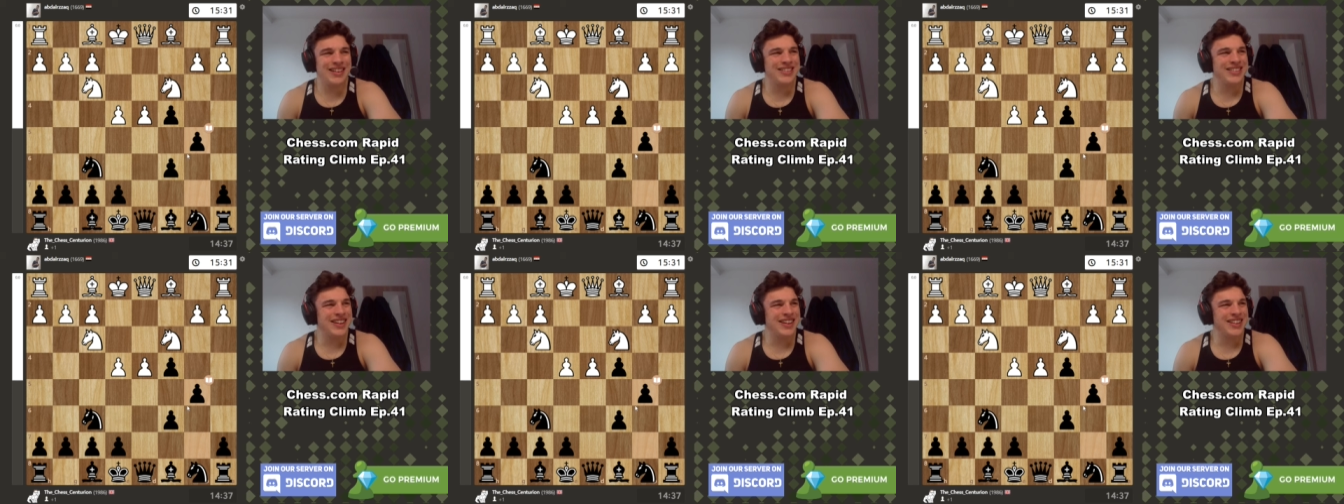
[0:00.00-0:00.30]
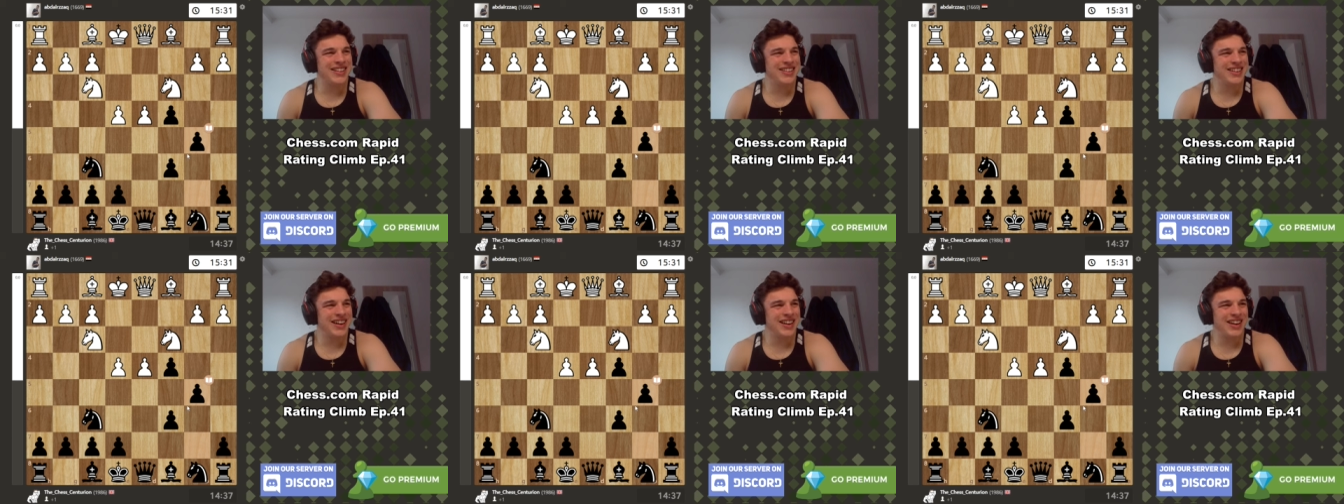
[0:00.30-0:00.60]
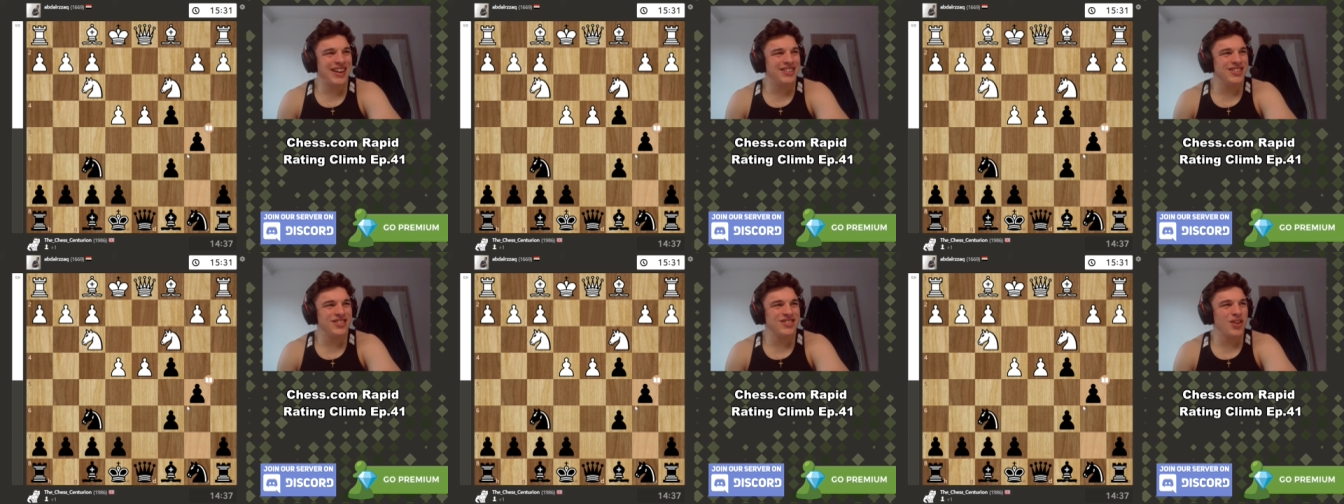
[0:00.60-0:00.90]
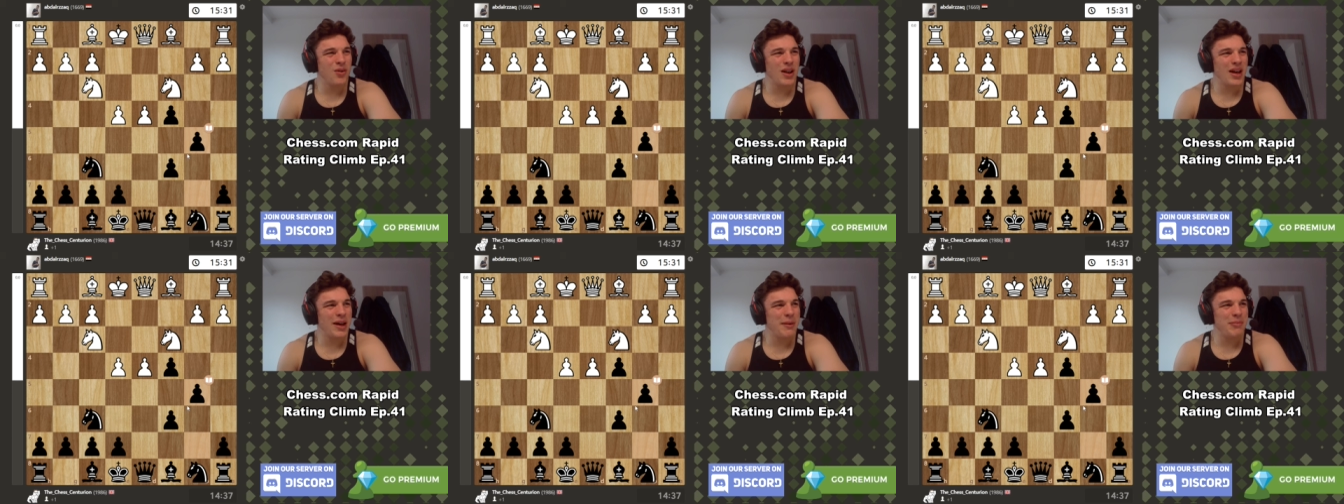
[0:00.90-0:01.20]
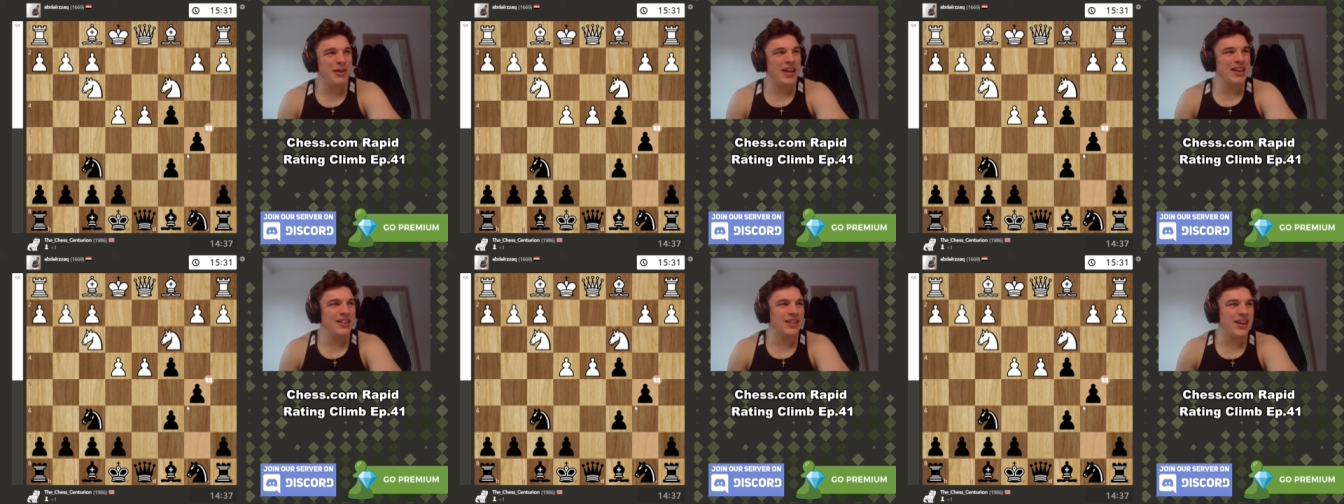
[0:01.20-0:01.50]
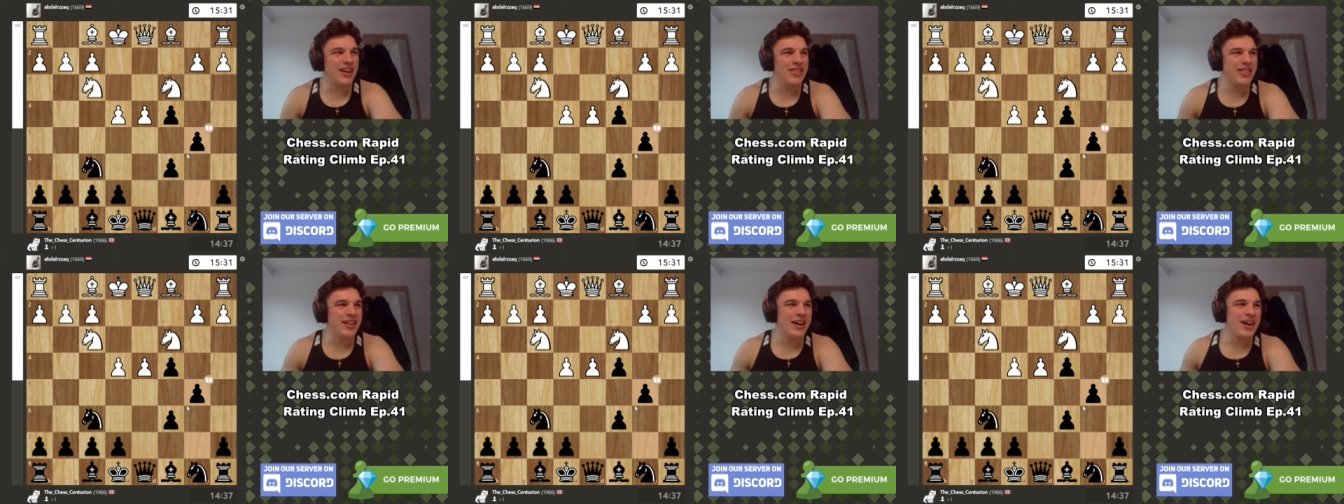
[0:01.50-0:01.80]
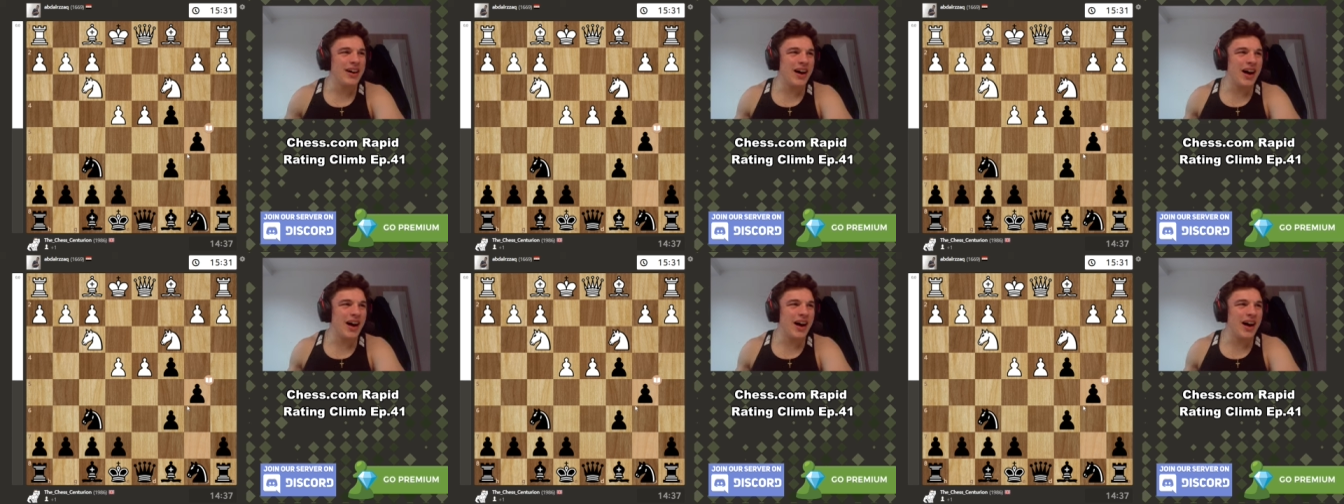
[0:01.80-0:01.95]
I, I, I just don't like playing like that.